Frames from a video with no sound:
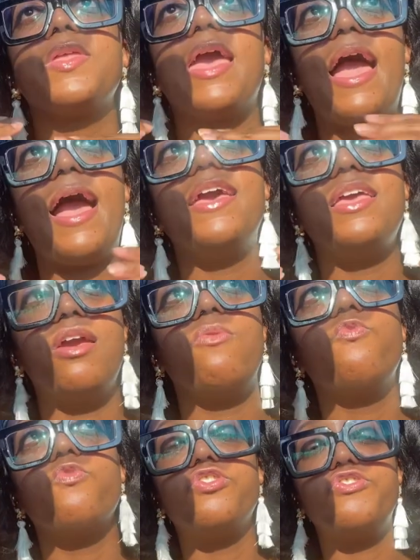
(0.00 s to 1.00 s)
I am
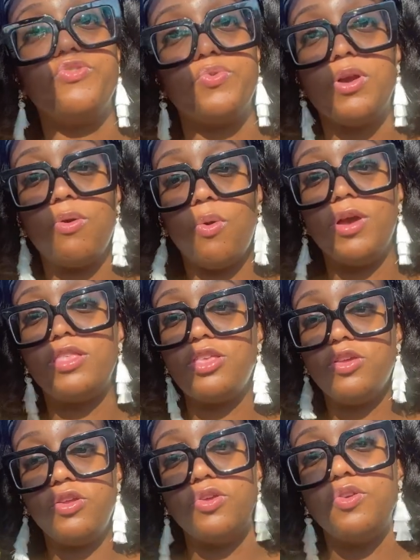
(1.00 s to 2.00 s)
for sure going to
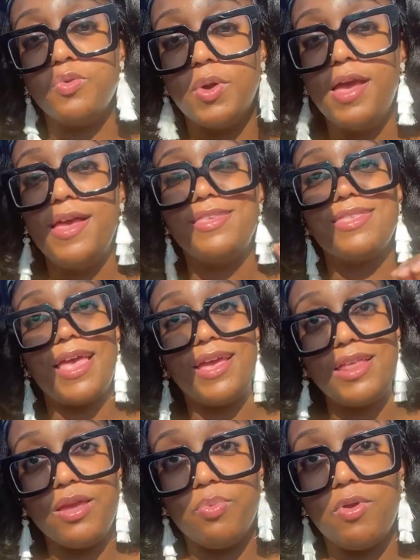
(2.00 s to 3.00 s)
do
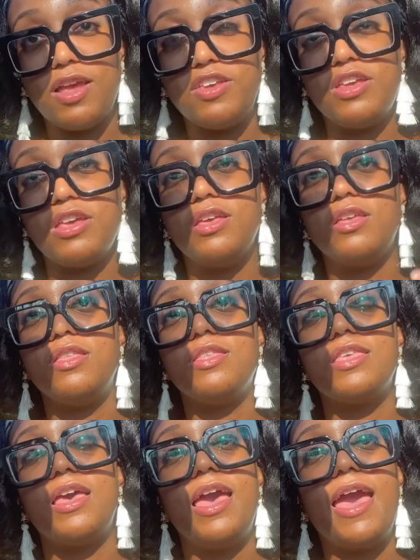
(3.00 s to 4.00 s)
second impressions
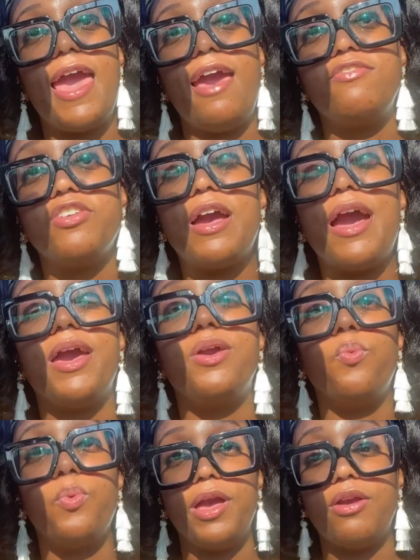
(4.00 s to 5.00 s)
after I
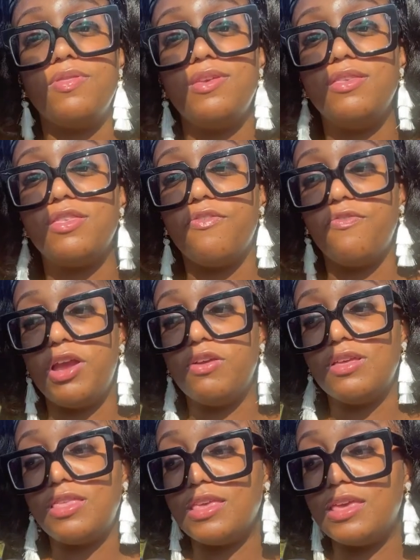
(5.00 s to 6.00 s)
wear these
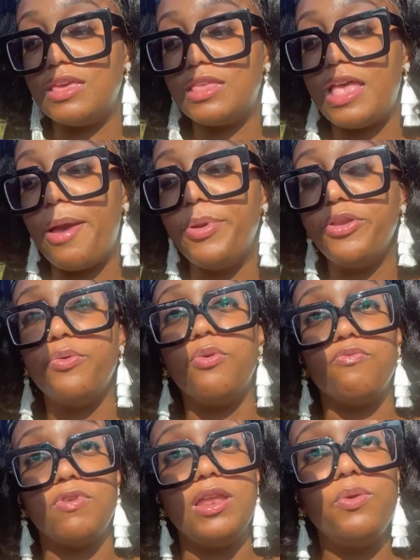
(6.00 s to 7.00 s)
fragrances. I've been doing
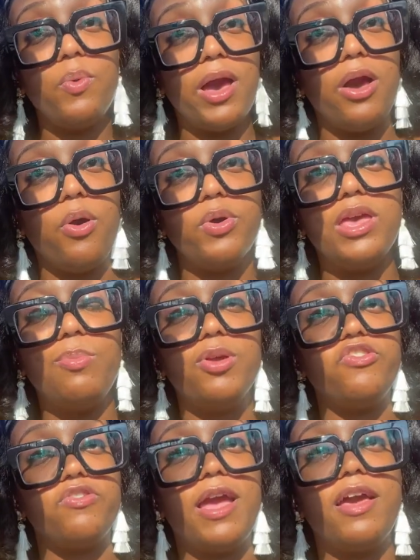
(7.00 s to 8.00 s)
really well keeping
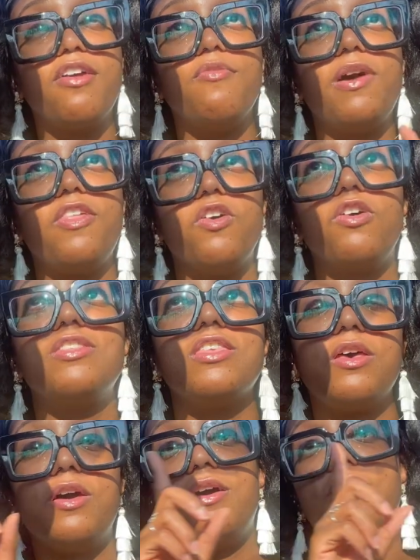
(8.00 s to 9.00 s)
track of my thoughts
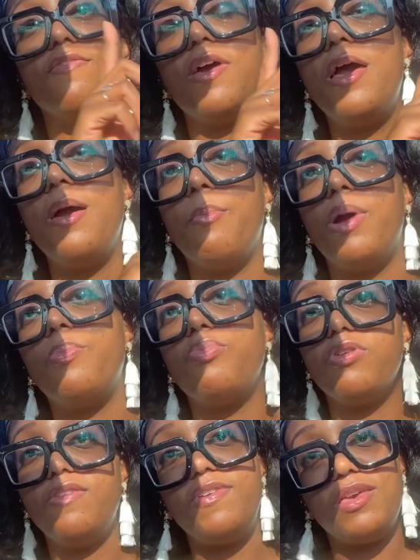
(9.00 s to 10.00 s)
of my
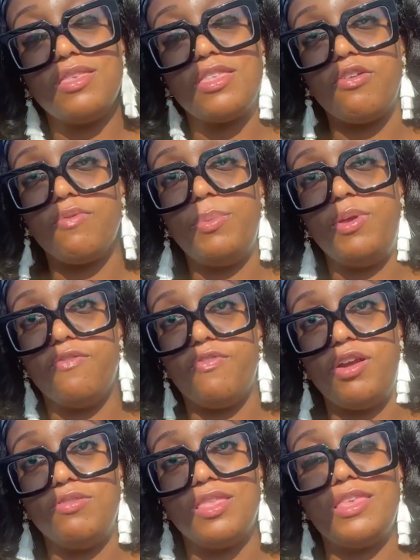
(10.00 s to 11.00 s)
previous Arabian
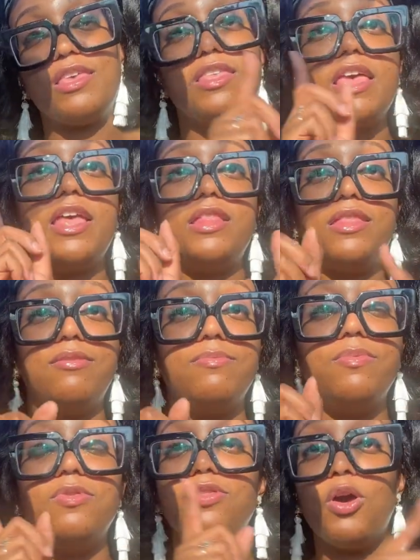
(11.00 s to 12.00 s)
fragrances and
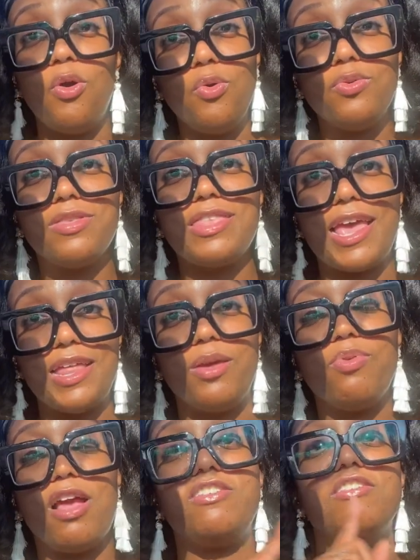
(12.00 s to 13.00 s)
those second
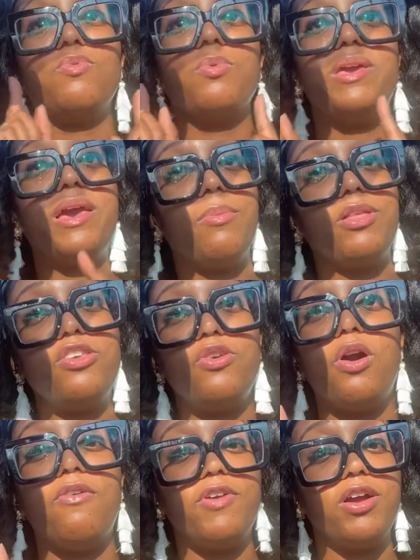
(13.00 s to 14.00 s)
impressions will be coming to
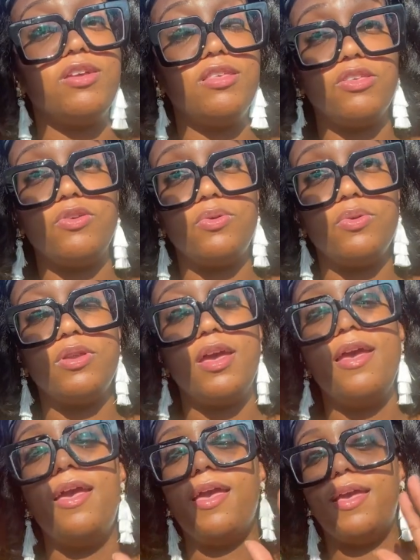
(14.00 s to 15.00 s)
y'all very soon.
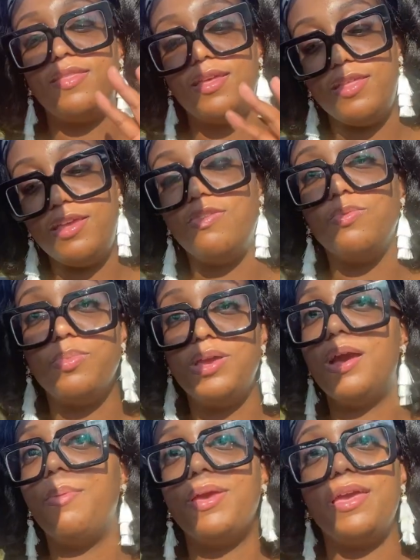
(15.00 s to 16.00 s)
And then these will be
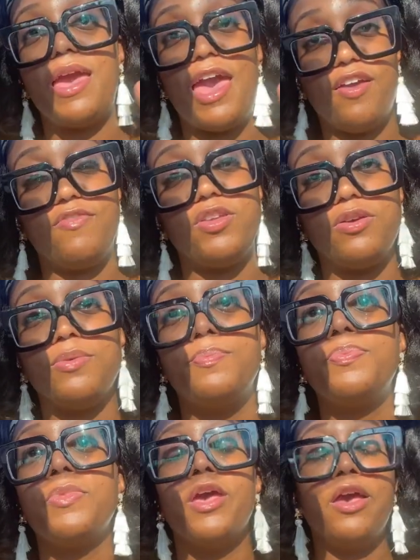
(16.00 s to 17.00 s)
coming after.
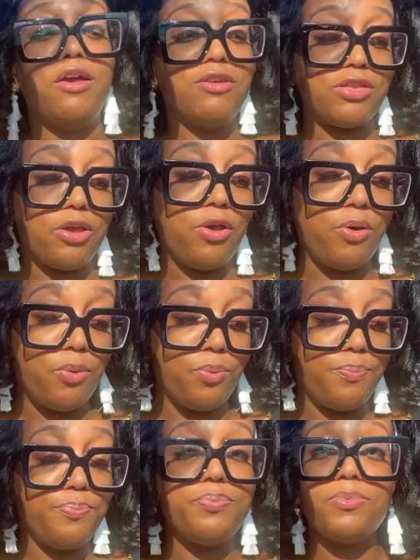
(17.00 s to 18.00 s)
So
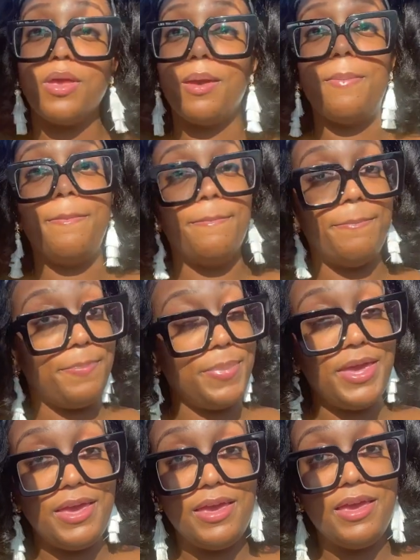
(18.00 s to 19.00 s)

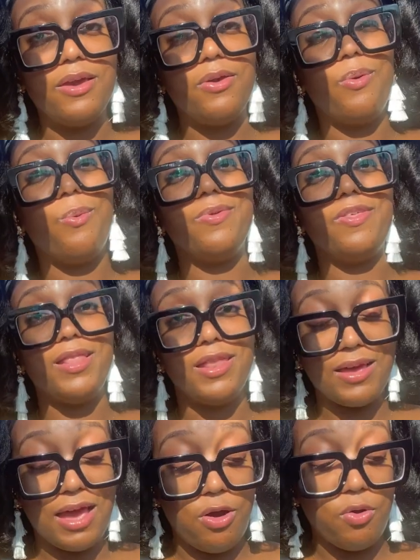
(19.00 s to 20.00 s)
be on the
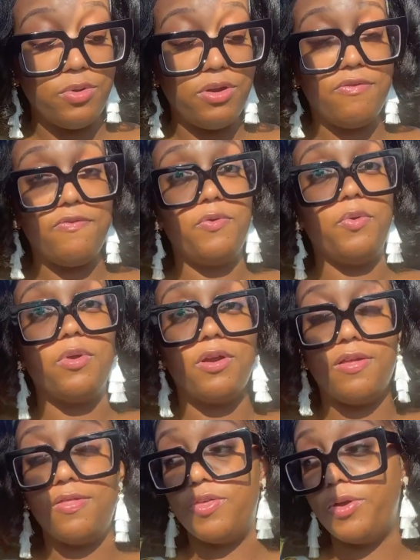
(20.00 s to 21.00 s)
lookout for
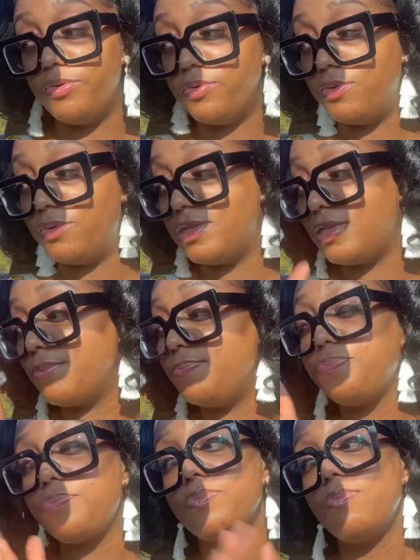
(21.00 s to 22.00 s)
those.
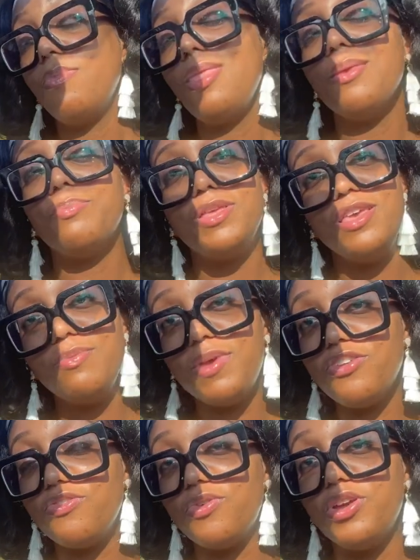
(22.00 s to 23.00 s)
Please
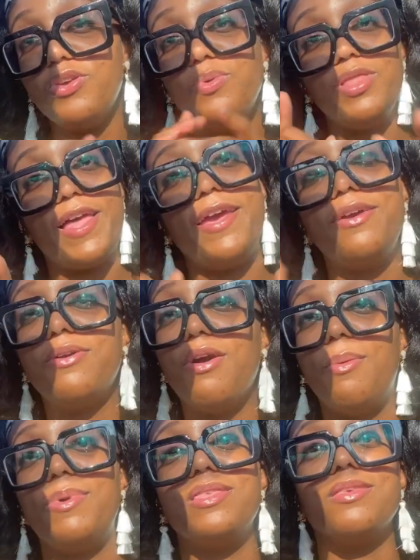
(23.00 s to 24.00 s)
make sure you like,
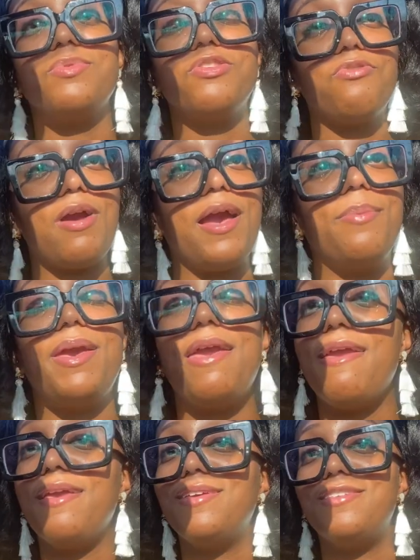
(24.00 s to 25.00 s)
comment, subscribe,
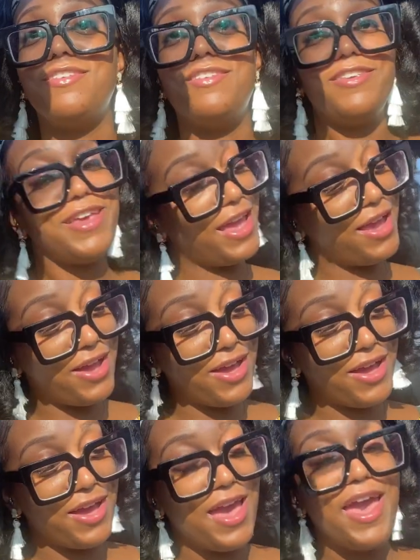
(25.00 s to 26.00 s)
and
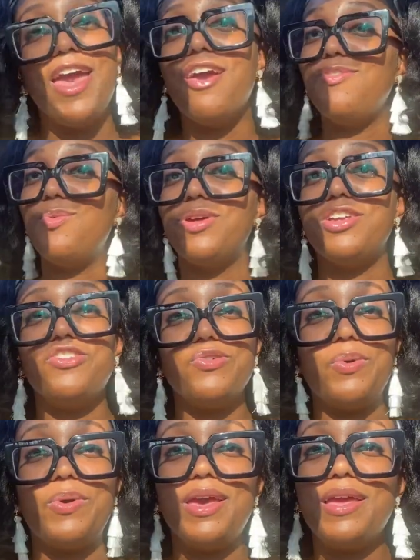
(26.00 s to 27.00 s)
share. If you want to
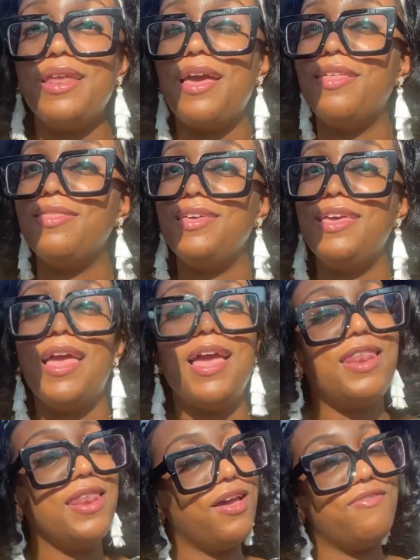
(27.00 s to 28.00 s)
join the
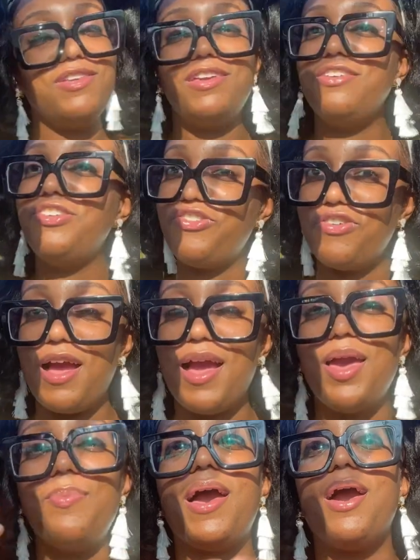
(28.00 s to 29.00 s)
Lovelies
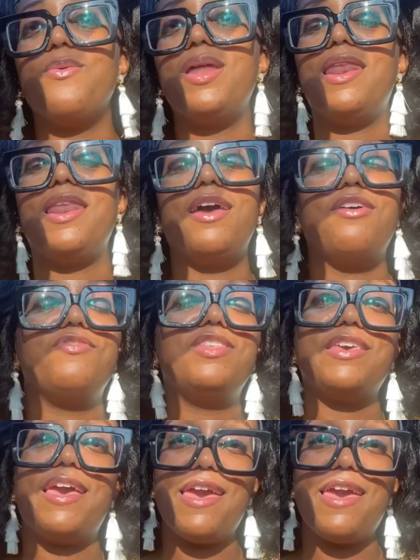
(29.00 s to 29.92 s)
tribe, I would love to